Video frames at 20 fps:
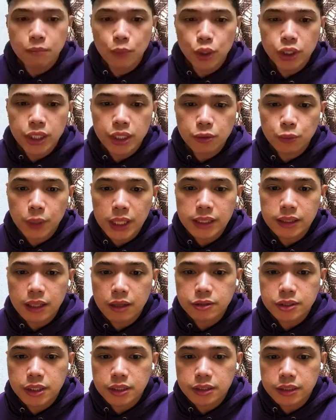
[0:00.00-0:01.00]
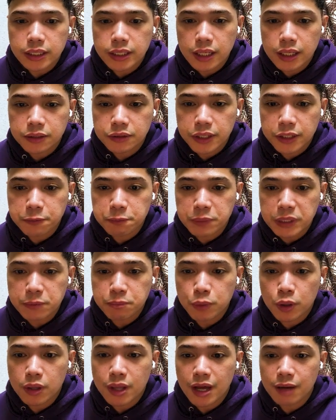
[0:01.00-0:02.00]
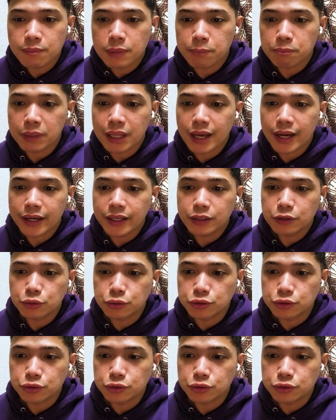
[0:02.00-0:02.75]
More than 1,300 people have applied